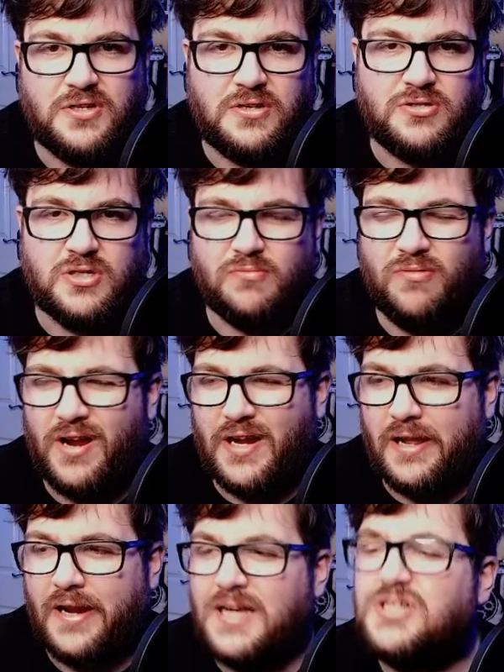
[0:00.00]
on YouTube
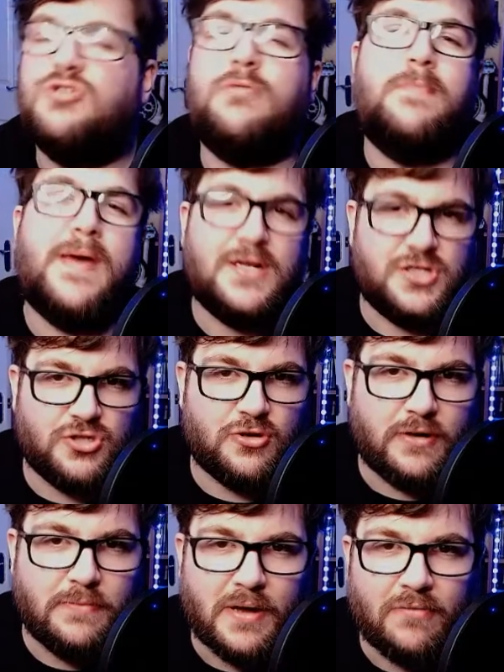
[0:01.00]
really, unless you're a big
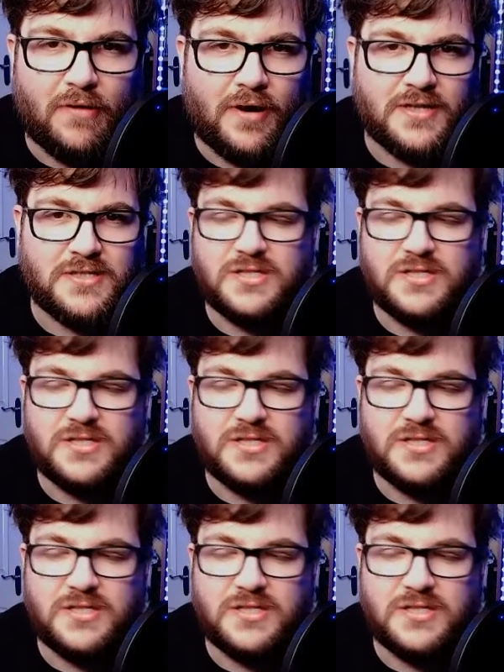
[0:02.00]
streamer, right?